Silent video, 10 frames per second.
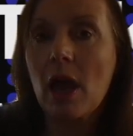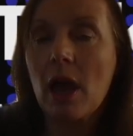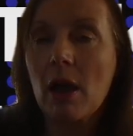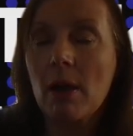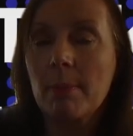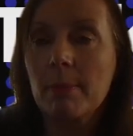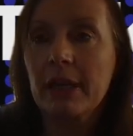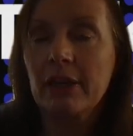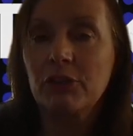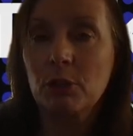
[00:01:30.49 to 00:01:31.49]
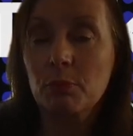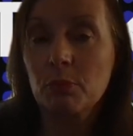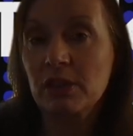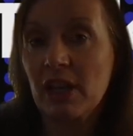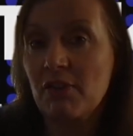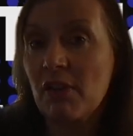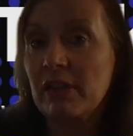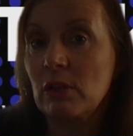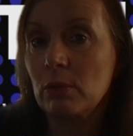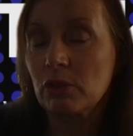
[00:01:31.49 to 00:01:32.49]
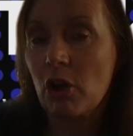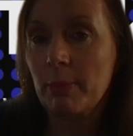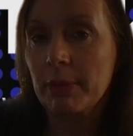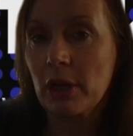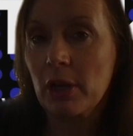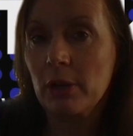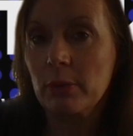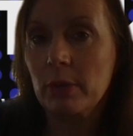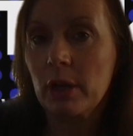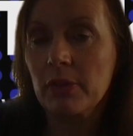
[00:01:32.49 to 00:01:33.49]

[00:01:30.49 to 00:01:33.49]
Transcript: If you bought it a very long time ago,